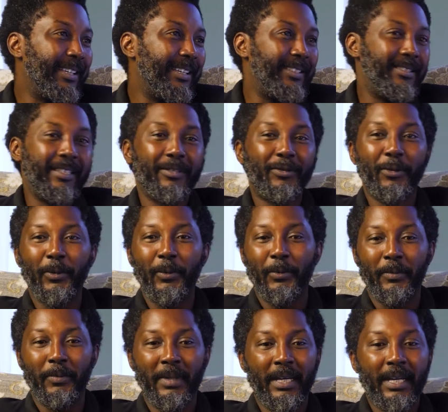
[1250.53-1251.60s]
easier
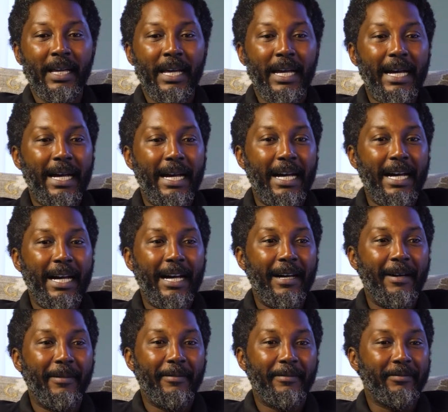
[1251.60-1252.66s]
to
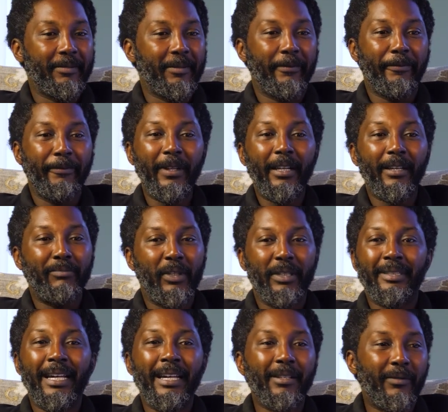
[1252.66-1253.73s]
fill up the
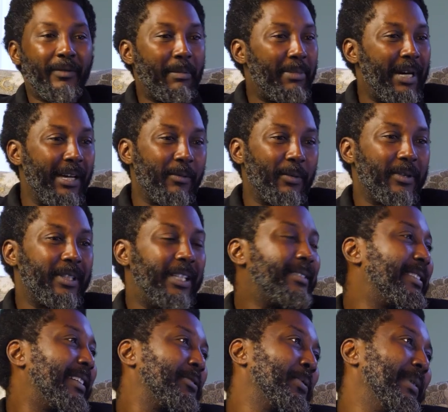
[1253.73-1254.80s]
tank of the bike was
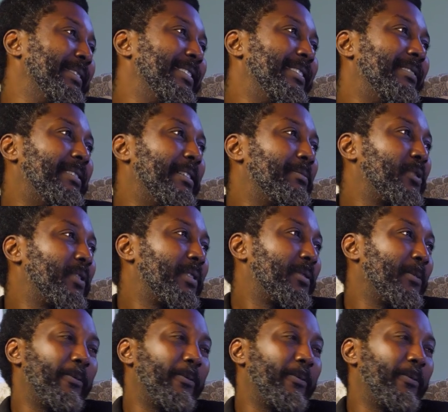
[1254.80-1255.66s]
less than 20 dirhams.